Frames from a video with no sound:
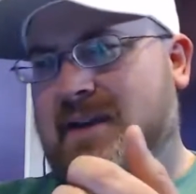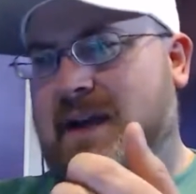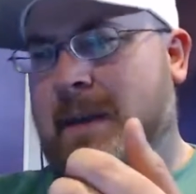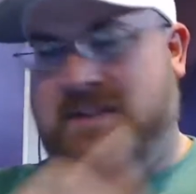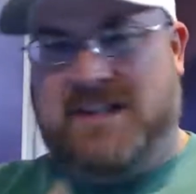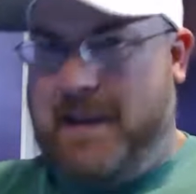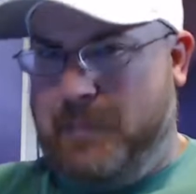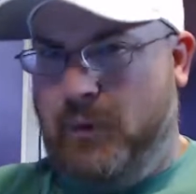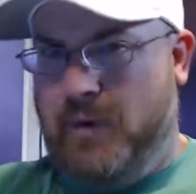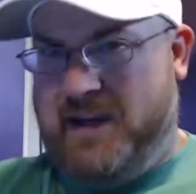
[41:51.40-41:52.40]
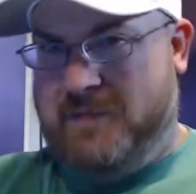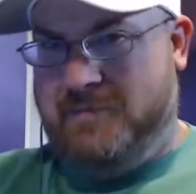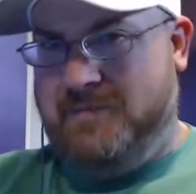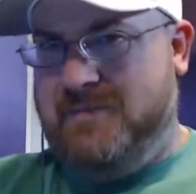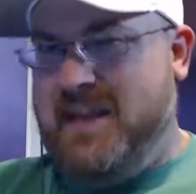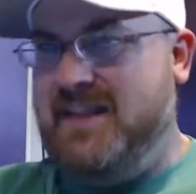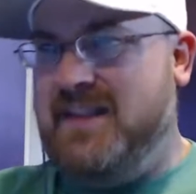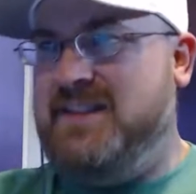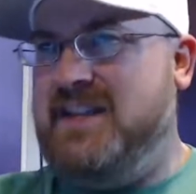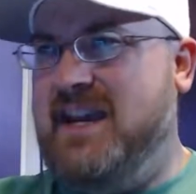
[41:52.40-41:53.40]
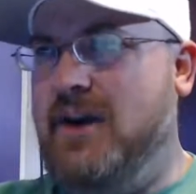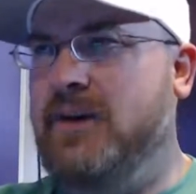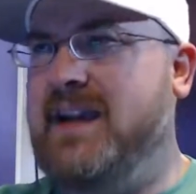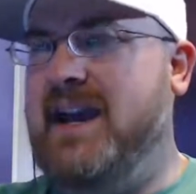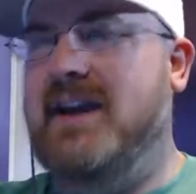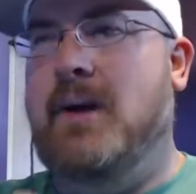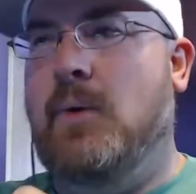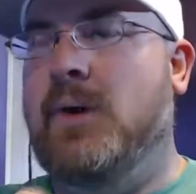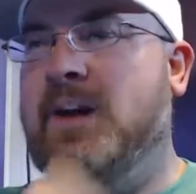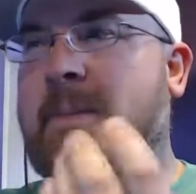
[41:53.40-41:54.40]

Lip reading: up to that point, and then say, okay, we're going